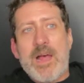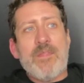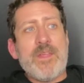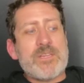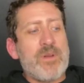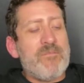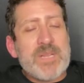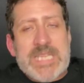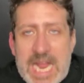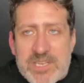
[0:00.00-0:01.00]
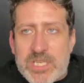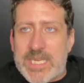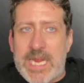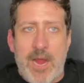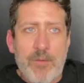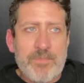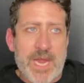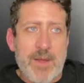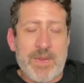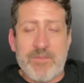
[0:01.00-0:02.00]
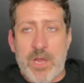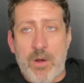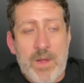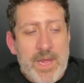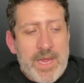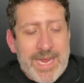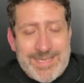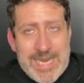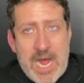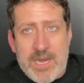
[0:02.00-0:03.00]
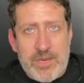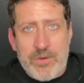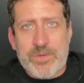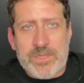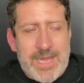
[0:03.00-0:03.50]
This would have potentially helped them, even though it's not used.